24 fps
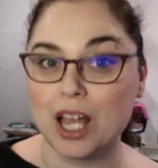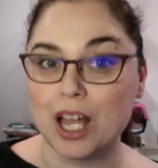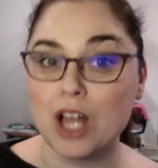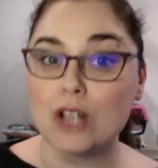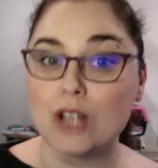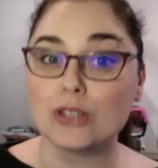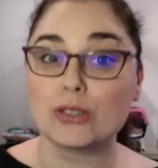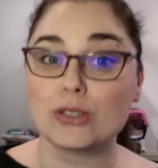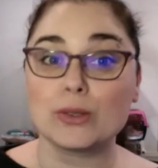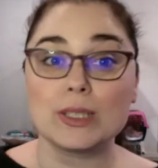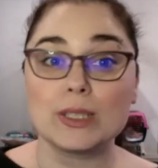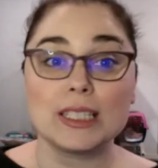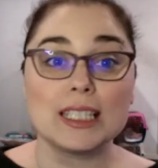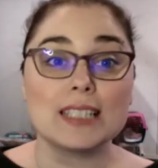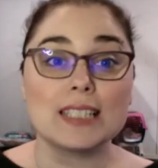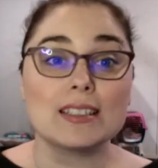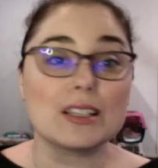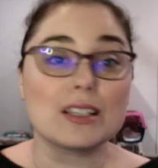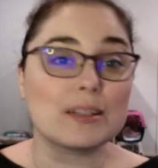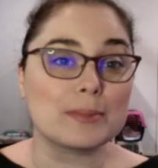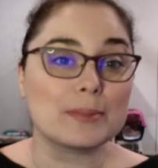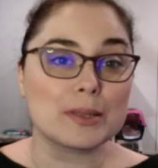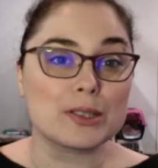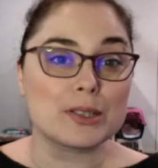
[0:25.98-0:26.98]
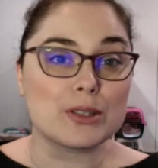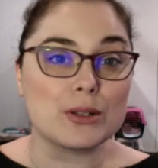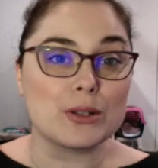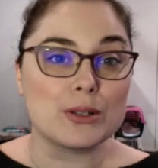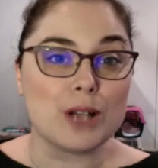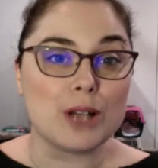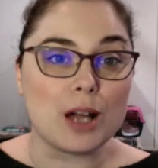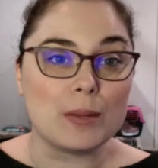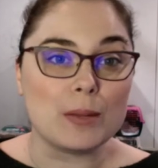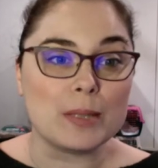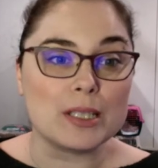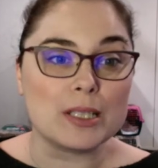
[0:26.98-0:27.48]
So in this episode,
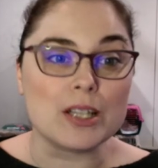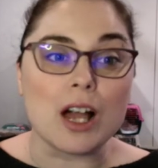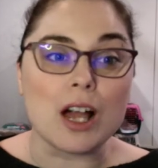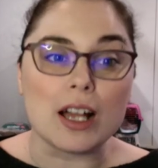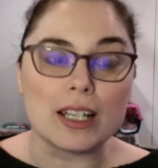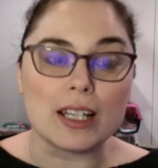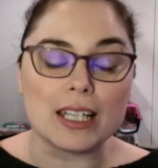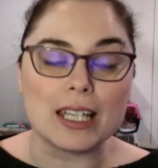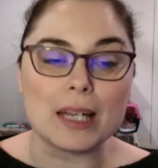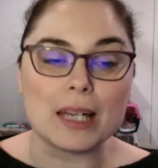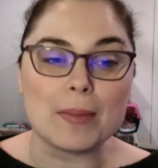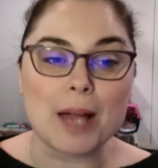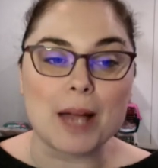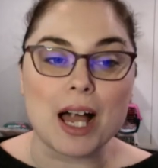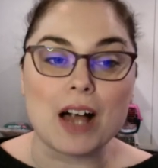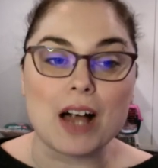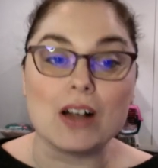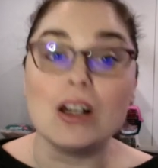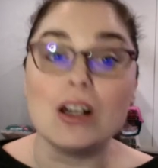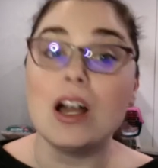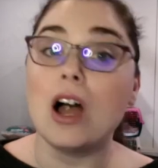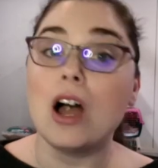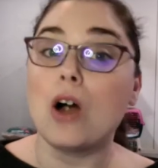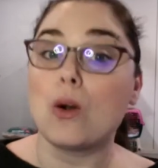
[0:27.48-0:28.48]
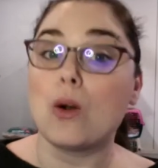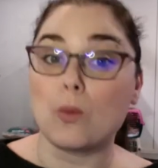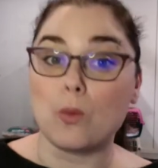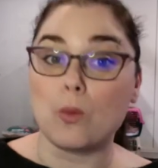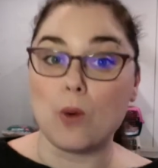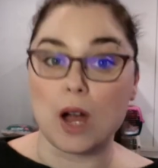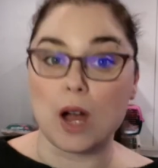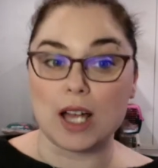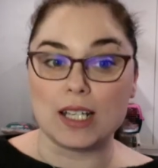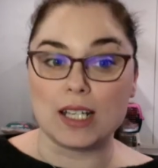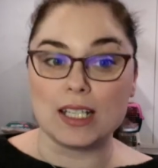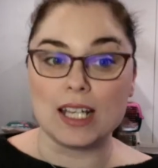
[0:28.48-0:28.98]
I'll be talking about
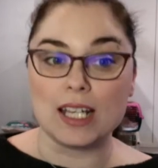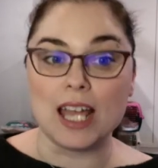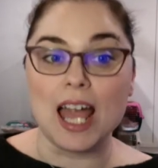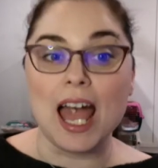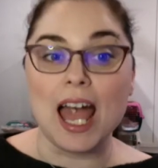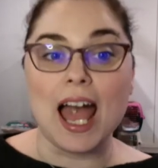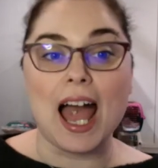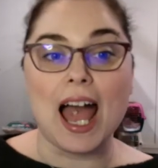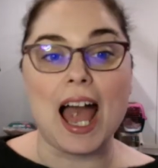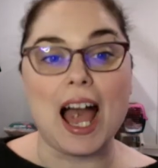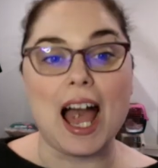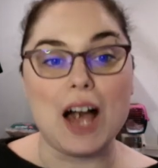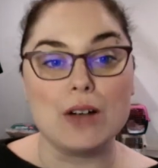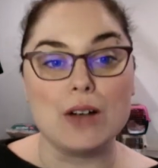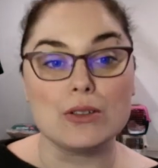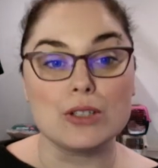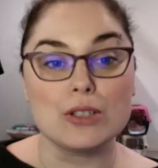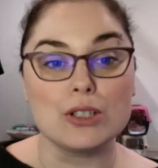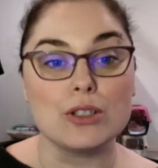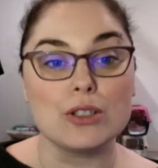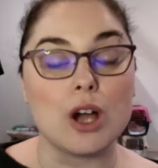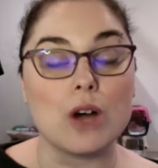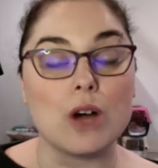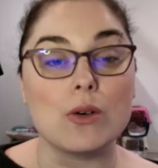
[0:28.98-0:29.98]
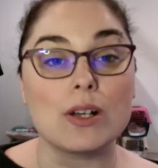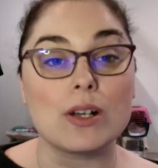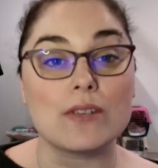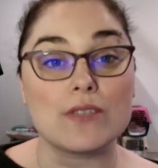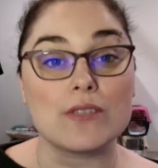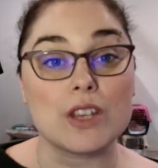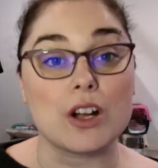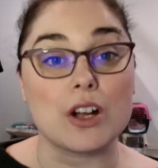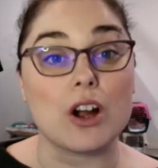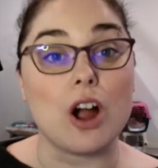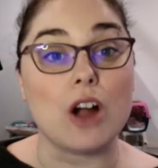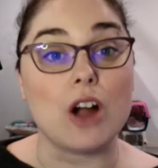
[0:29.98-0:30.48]
1, how to know if
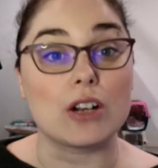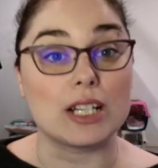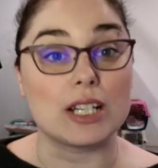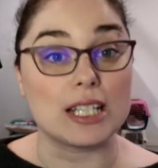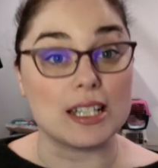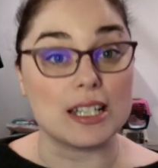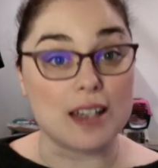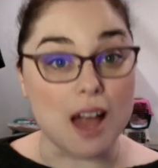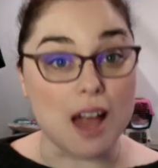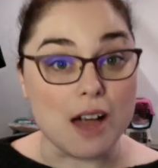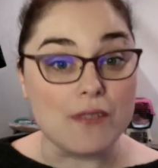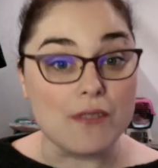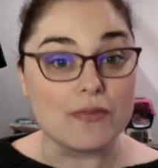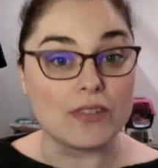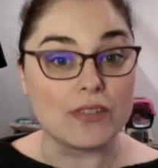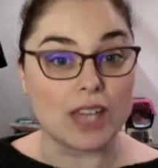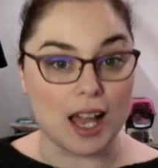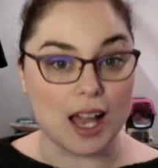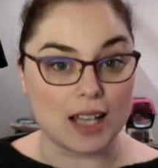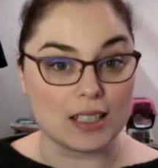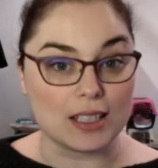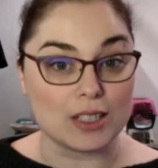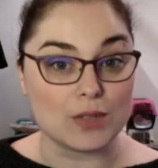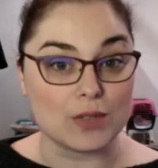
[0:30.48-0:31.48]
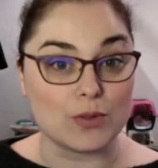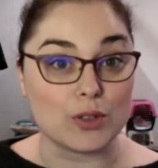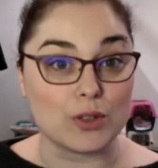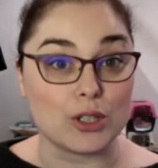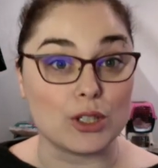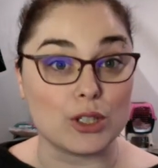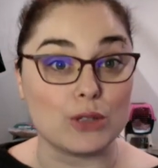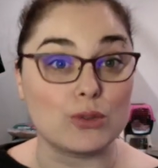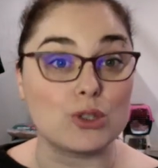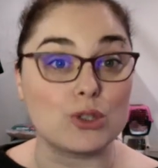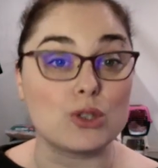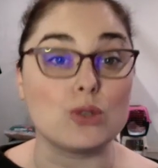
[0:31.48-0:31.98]
there are enough cats for
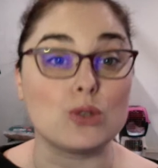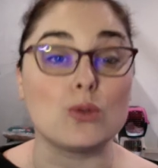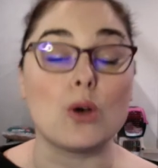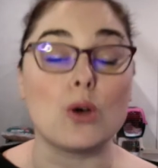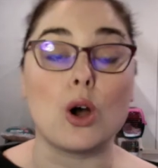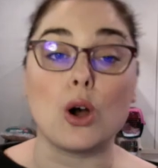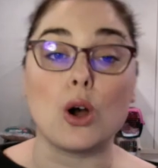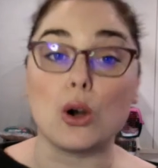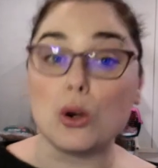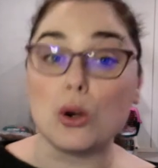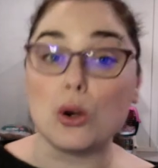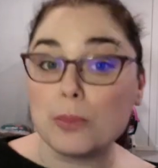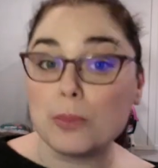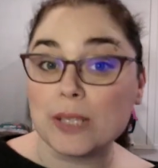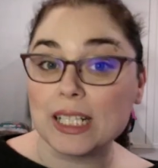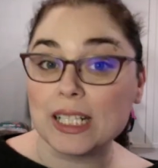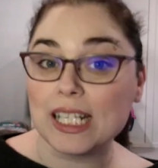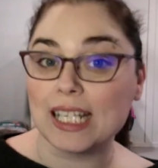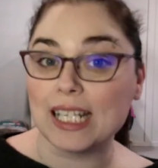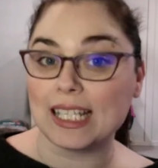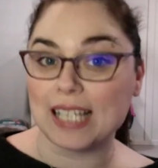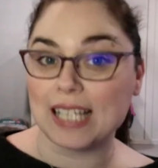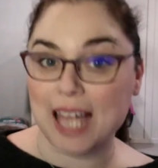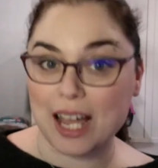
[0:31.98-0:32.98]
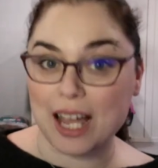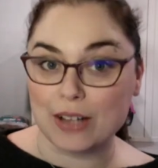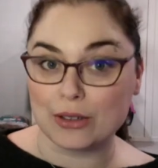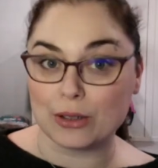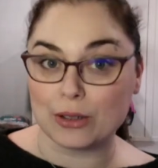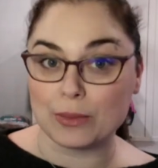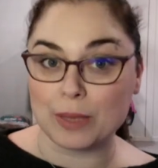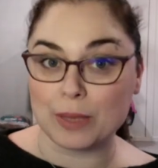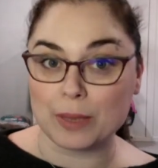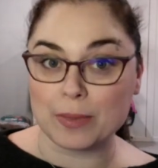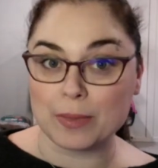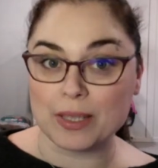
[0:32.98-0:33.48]
you to open a cat
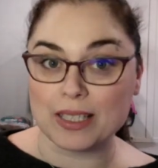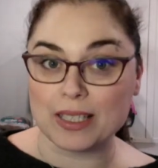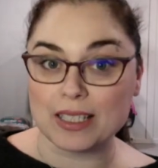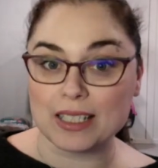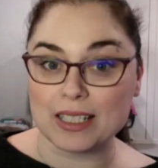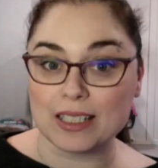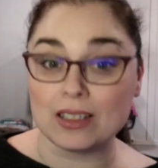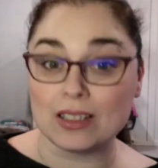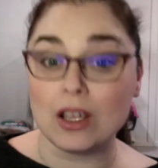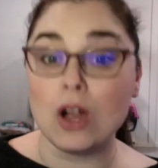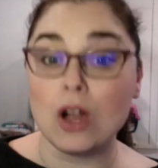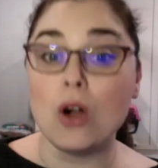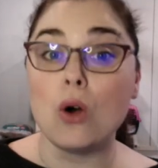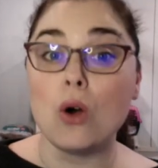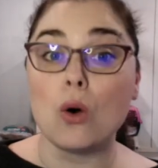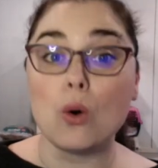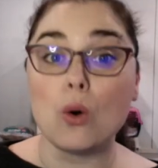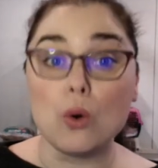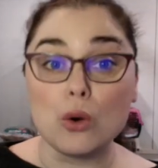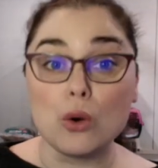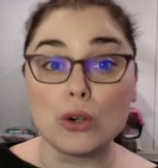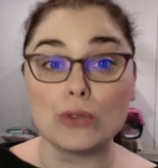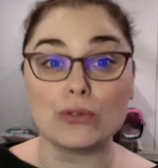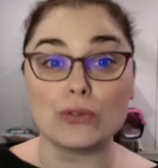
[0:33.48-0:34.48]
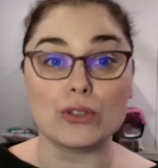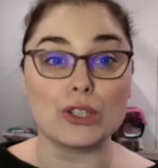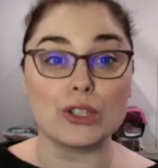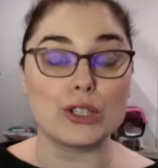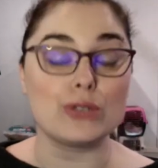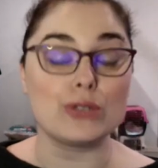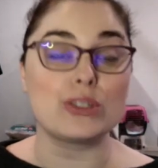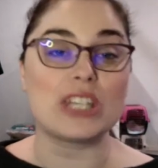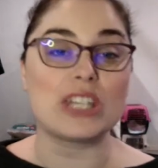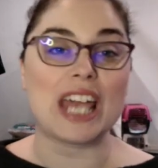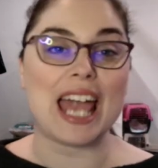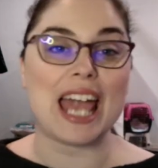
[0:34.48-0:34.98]
grooming business or for you
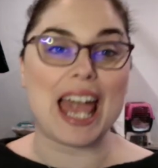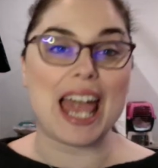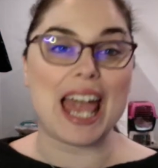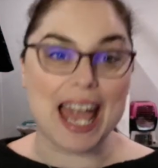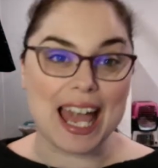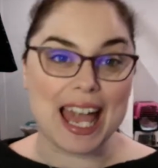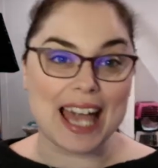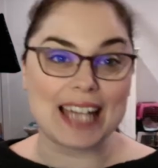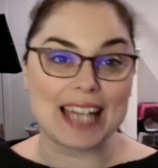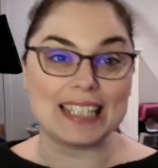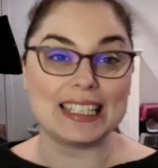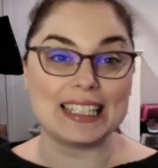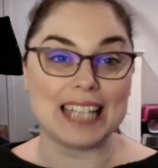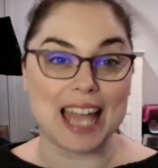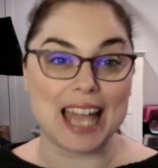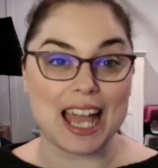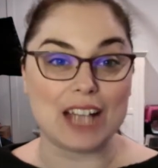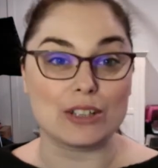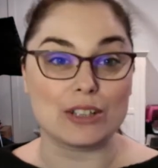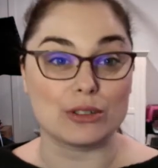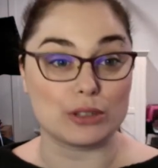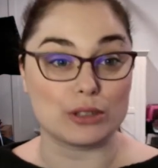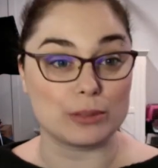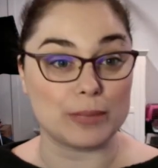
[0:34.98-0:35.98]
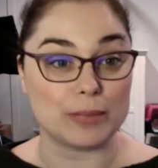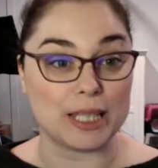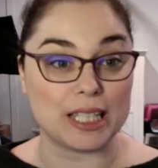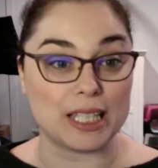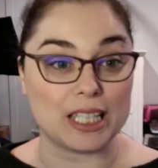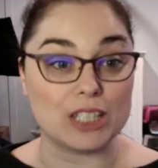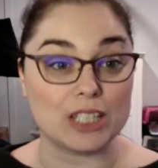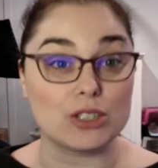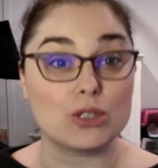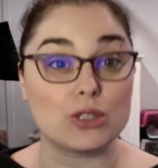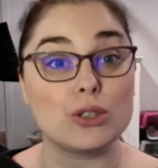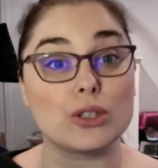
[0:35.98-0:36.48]
to add cat grooming
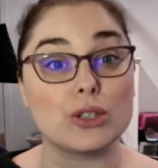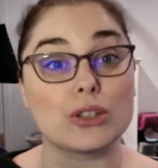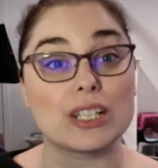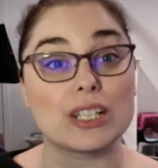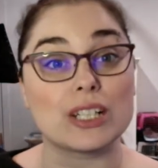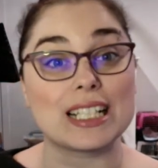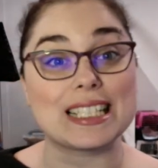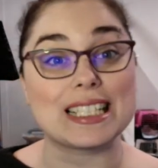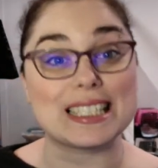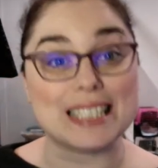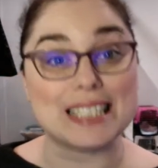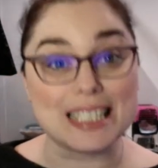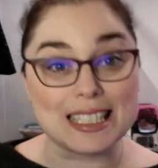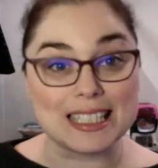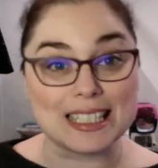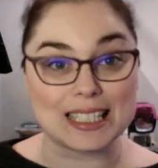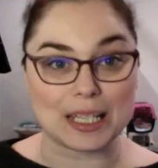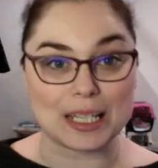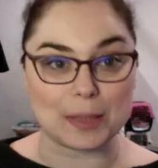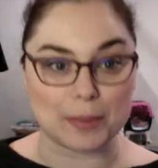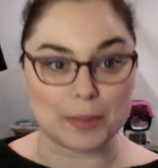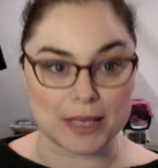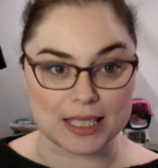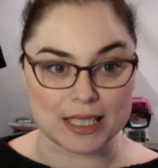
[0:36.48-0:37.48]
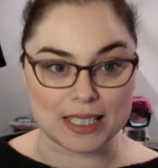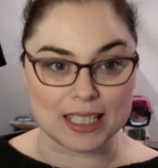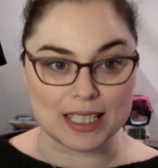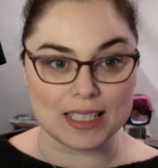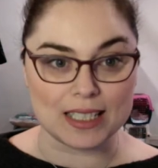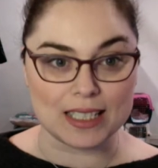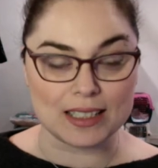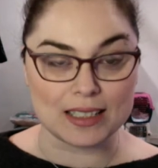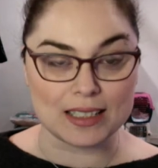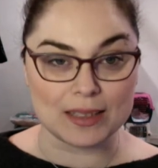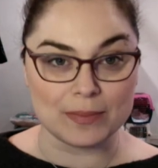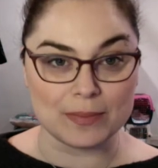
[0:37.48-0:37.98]
to your existing
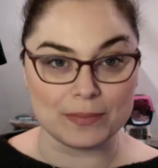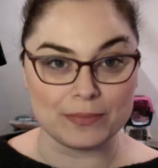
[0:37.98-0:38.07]
business.